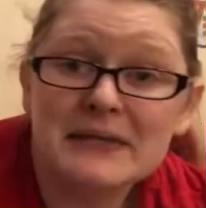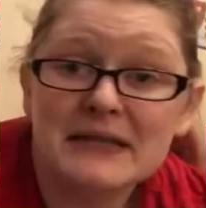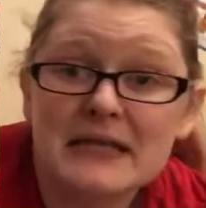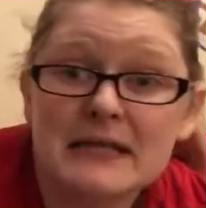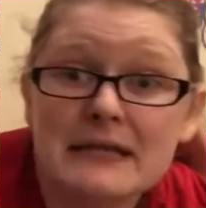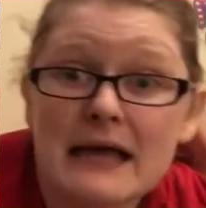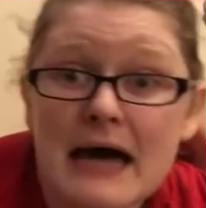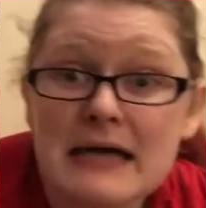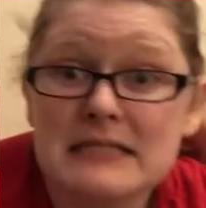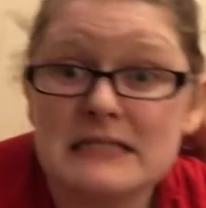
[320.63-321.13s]
But the
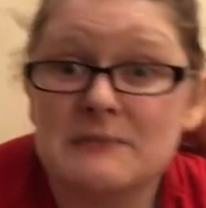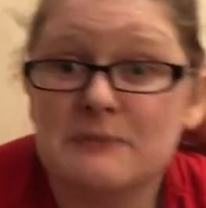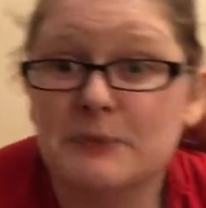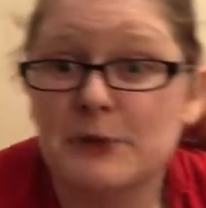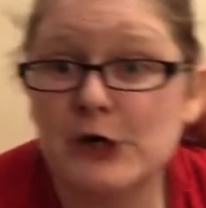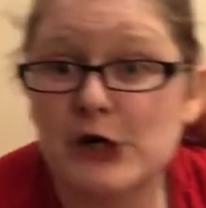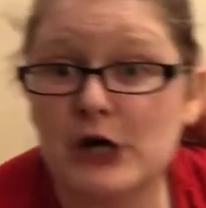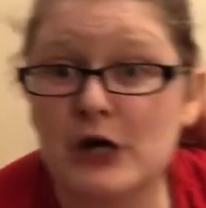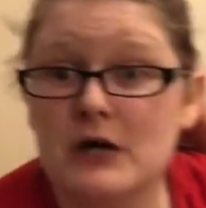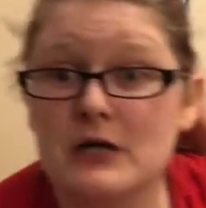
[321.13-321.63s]
last
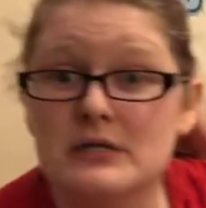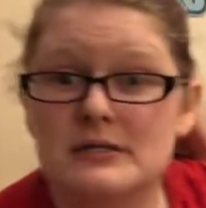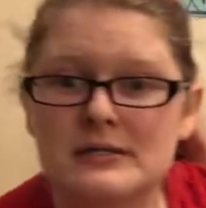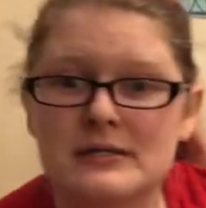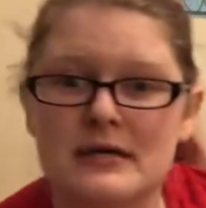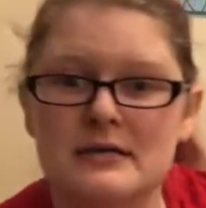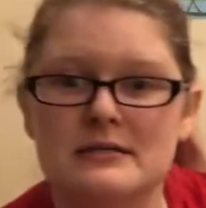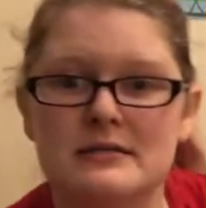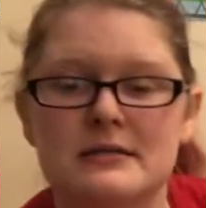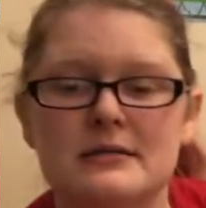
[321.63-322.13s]
book,
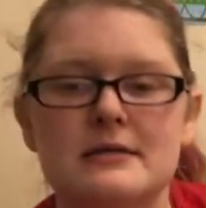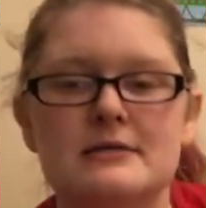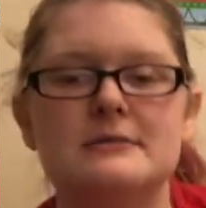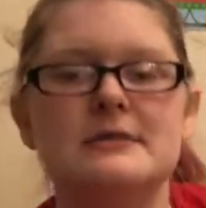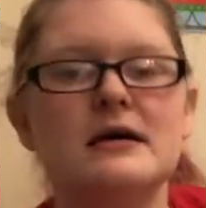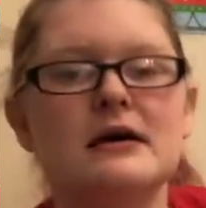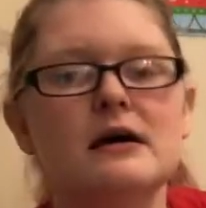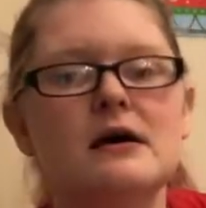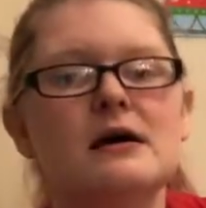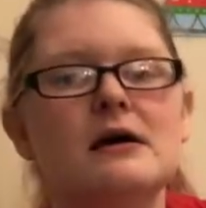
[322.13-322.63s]
dun, dun, dun,
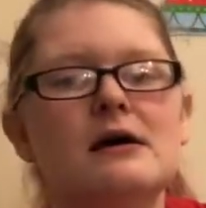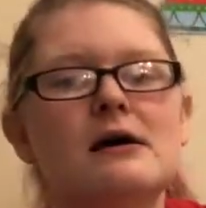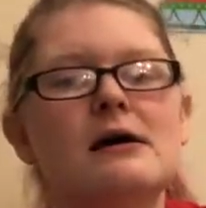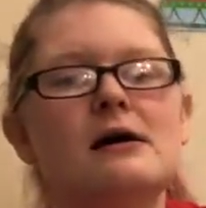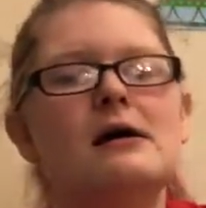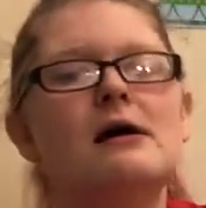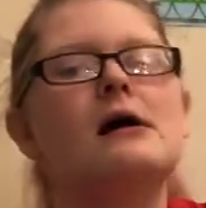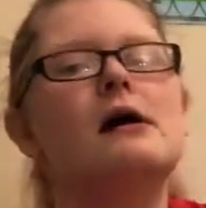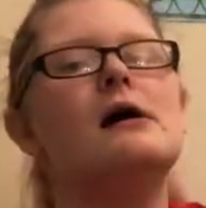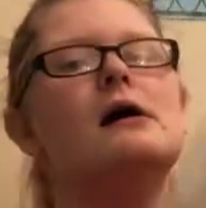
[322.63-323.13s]

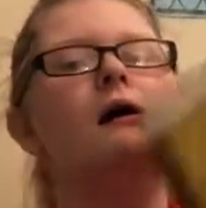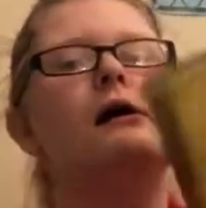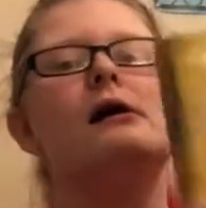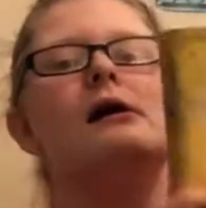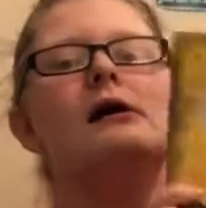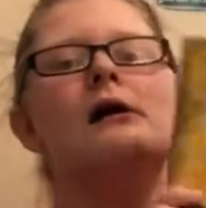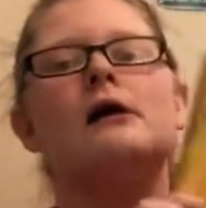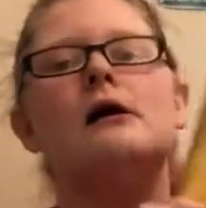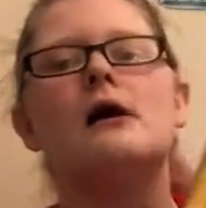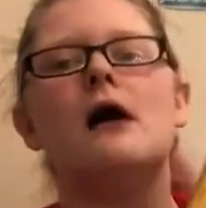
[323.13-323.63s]

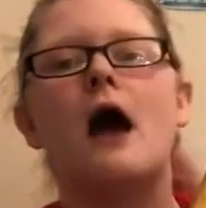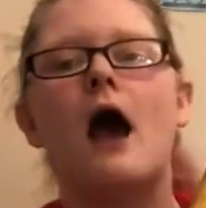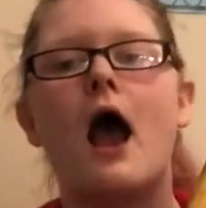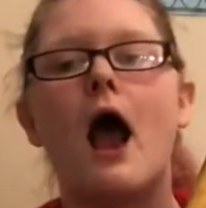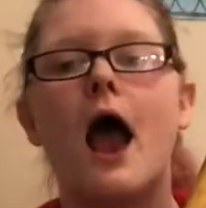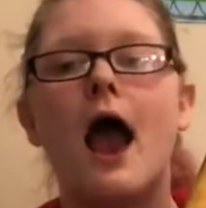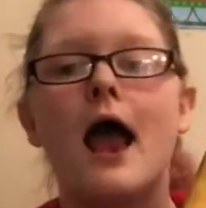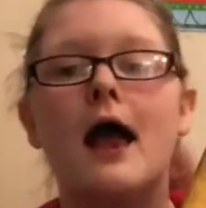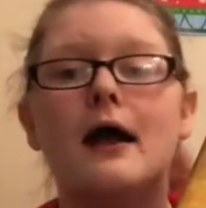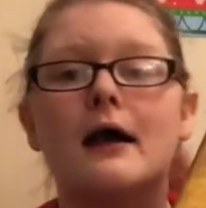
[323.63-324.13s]
dun,
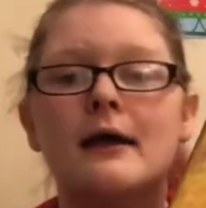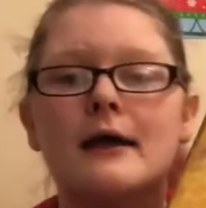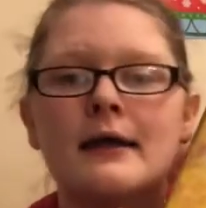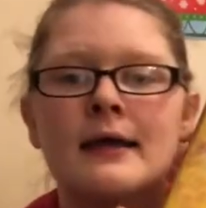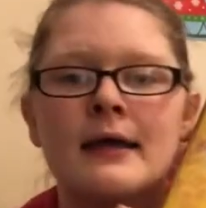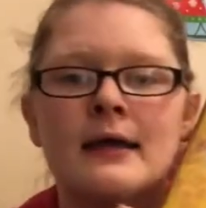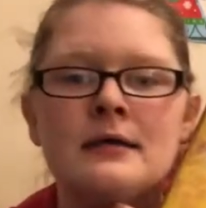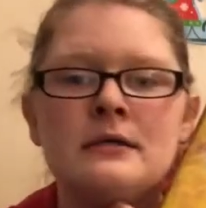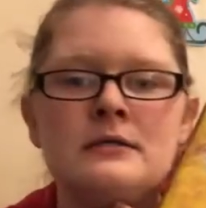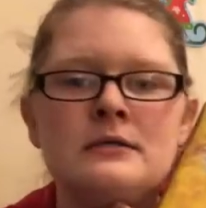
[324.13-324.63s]

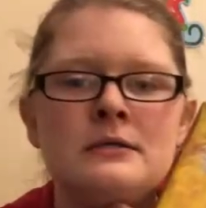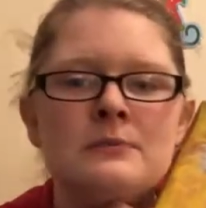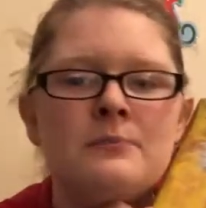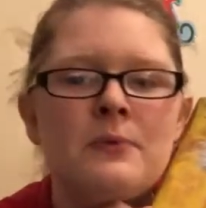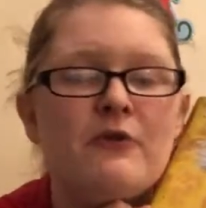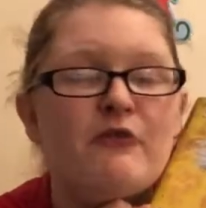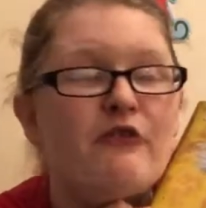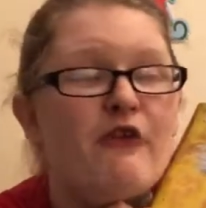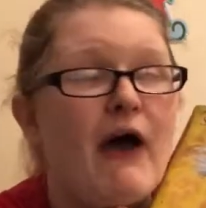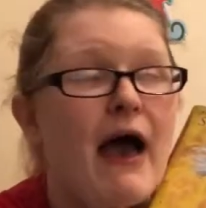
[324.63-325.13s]

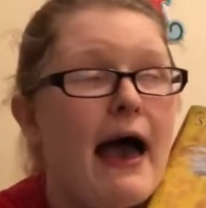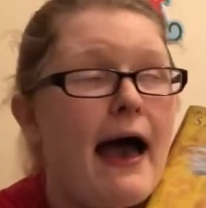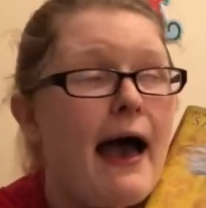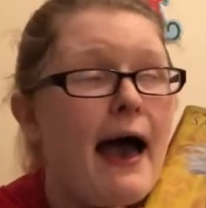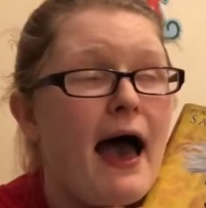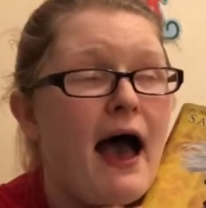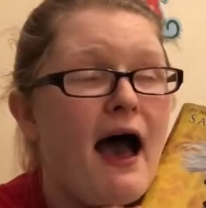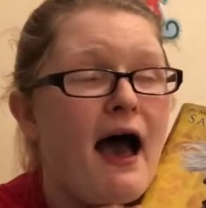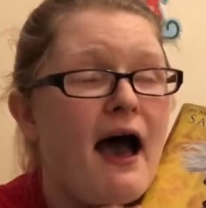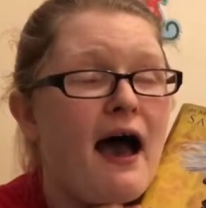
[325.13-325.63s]
Kingdom of
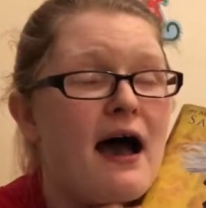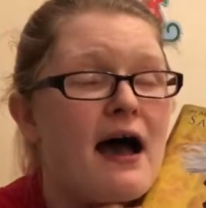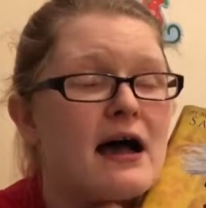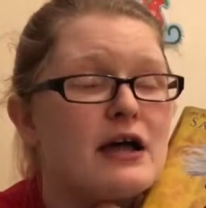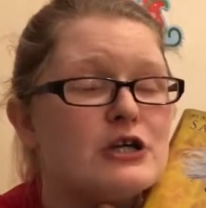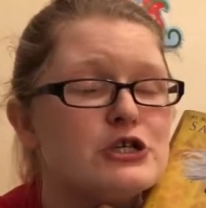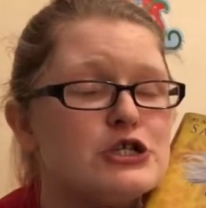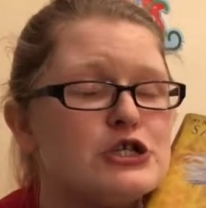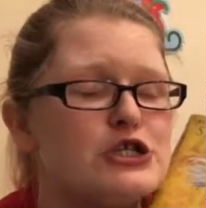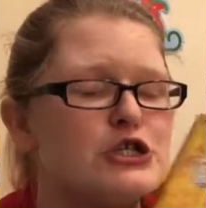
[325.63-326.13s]

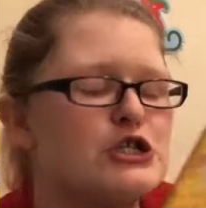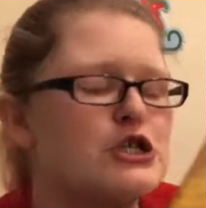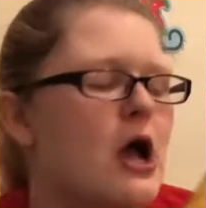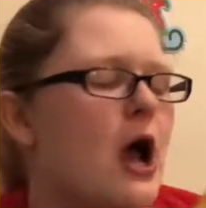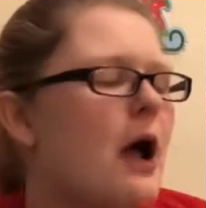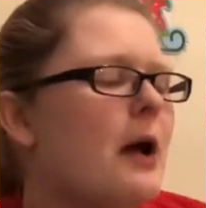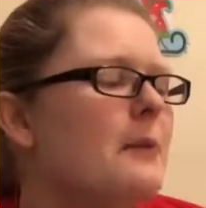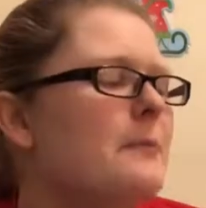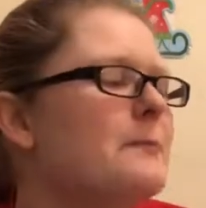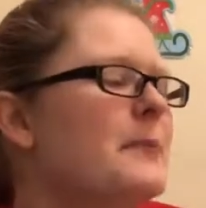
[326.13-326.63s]
Ash
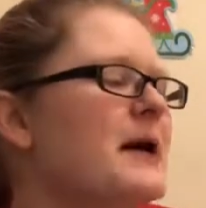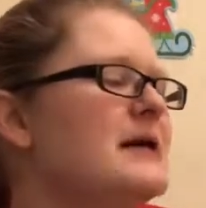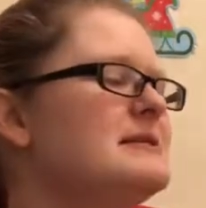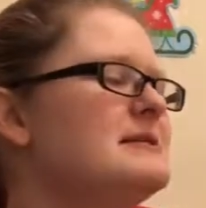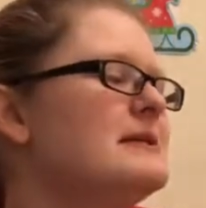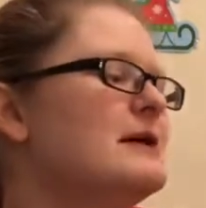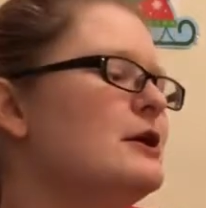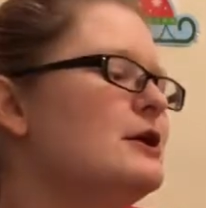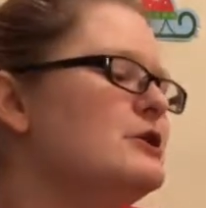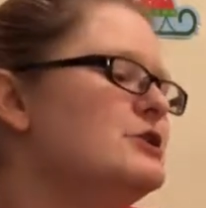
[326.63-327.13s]
by
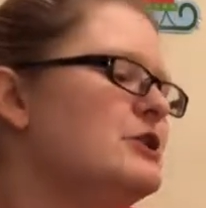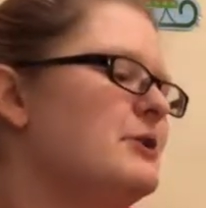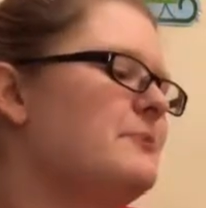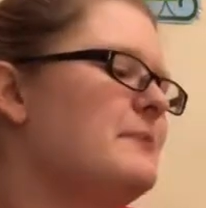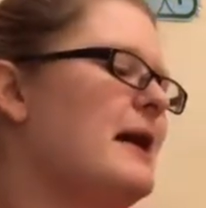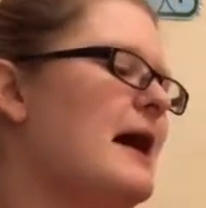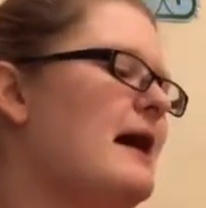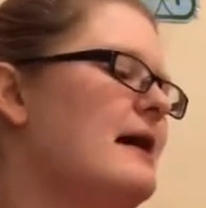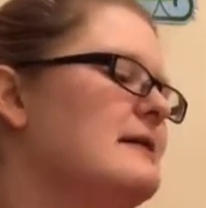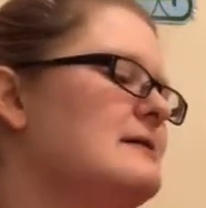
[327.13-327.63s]
Sarah
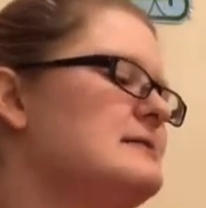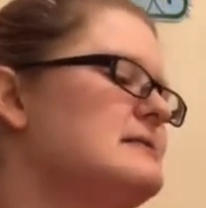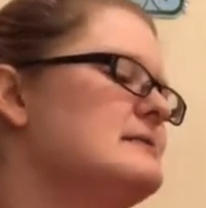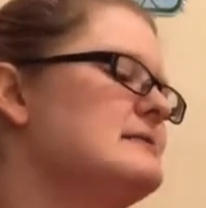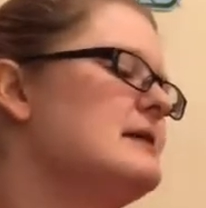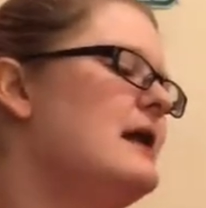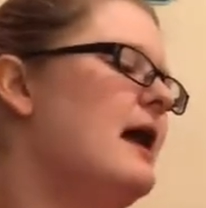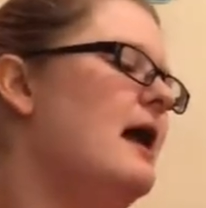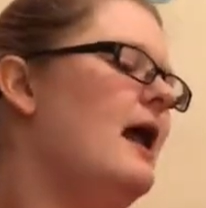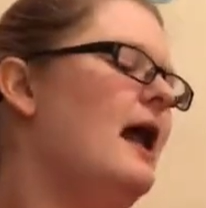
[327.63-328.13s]

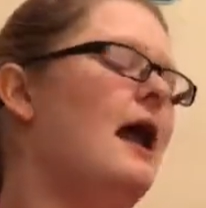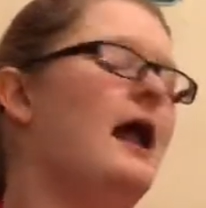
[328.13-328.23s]
Dumas.